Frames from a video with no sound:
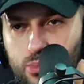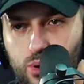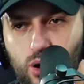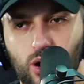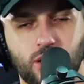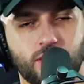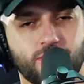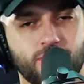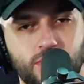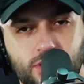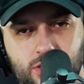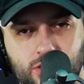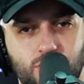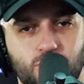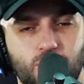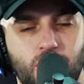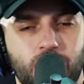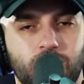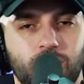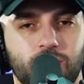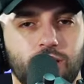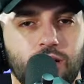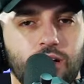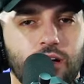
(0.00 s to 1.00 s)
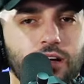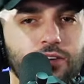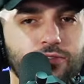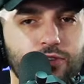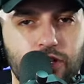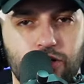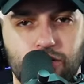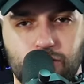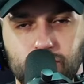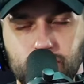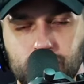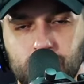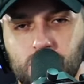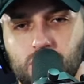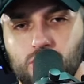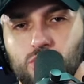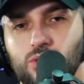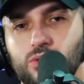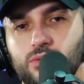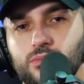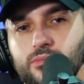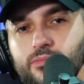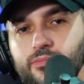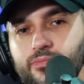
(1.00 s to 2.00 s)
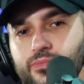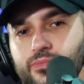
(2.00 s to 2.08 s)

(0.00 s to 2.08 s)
part of it. It's your record featuring J. Cole.